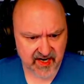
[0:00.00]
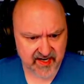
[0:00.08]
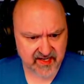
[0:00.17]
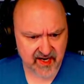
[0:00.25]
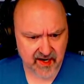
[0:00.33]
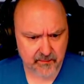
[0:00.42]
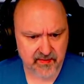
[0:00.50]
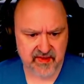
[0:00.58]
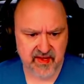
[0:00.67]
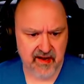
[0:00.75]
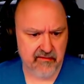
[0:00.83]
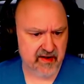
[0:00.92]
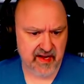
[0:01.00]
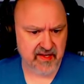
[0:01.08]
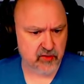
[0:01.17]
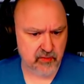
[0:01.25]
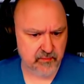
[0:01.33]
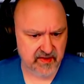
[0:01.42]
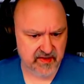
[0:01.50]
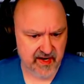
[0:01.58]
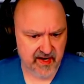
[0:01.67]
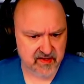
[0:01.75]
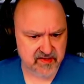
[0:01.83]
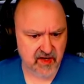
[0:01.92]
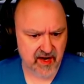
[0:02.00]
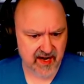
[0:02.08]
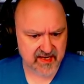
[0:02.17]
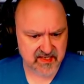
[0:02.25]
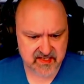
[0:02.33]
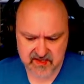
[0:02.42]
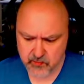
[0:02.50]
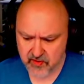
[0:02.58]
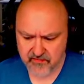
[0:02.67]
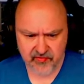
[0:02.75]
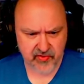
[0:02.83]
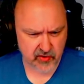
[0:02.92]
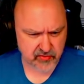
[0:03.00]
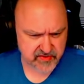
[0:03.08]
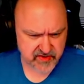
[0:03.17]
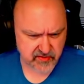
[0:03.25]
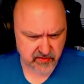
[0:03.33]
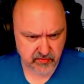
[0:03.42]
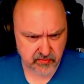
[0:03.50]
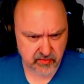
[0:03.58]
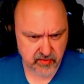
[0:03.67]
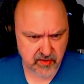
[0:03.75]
Eight can't be there and eight couldn't be there. So eight is in one of those two.